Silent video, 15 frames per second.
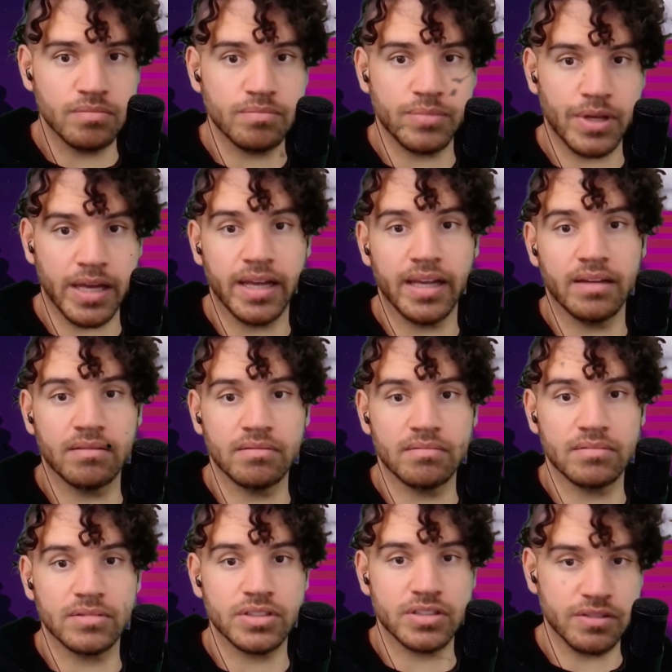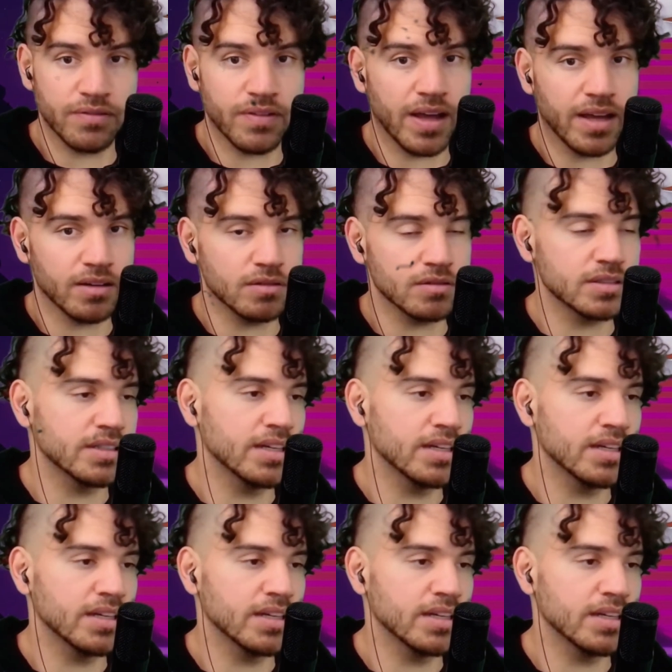being surveilled